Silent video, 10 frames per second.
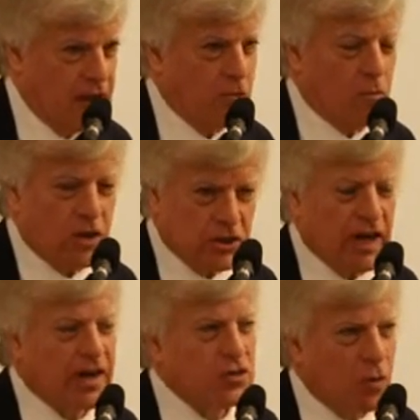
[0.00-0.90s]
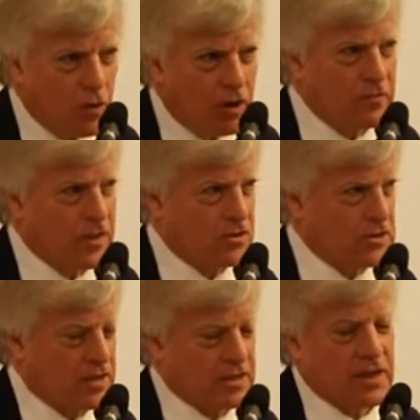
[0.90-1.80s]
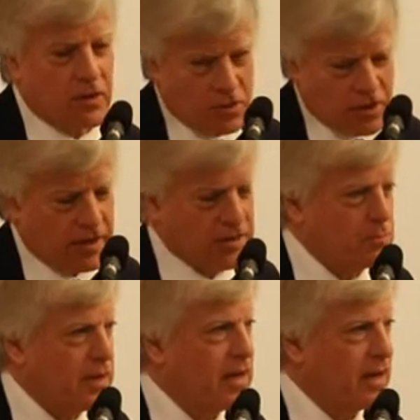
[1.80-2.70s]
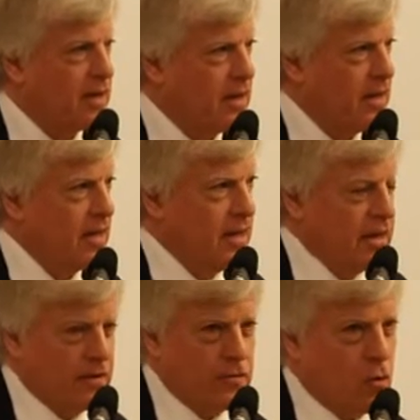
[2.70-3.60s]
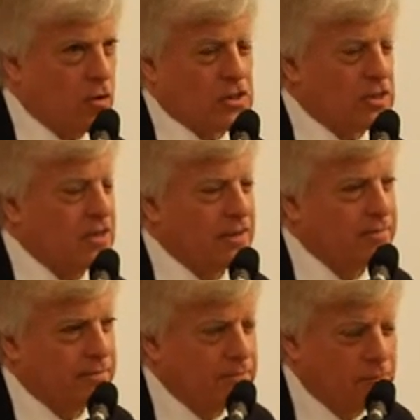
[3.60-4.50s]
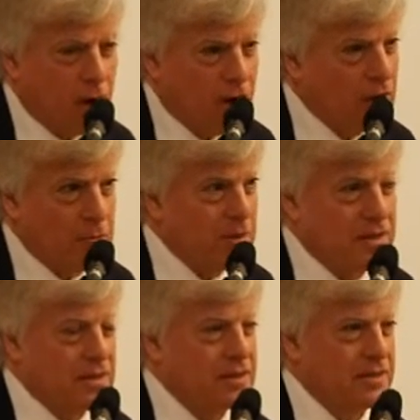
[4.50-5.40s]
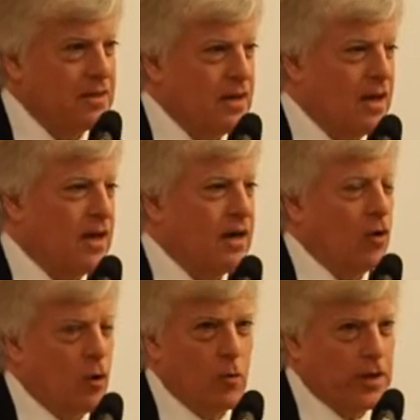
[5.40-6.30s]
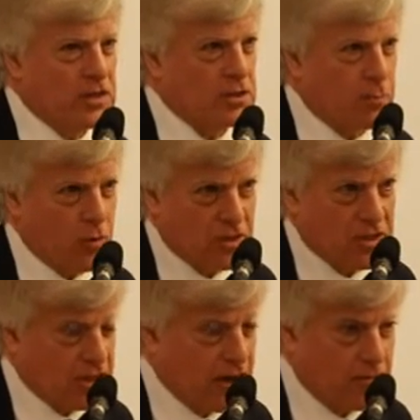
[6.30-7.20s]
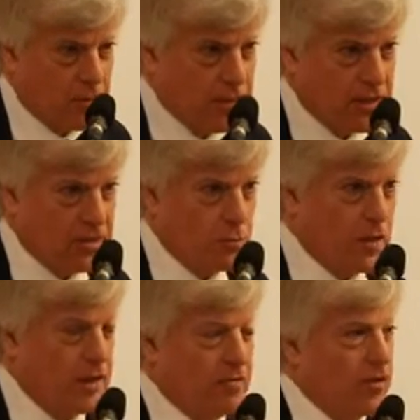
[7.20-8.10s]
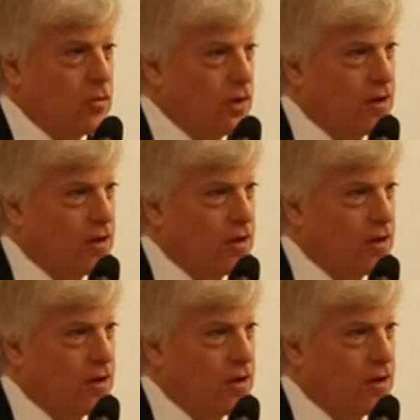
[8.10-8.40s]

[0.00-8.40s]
Russia has all of those things. It also has media. Of course, the parliament always supports the government. When they voted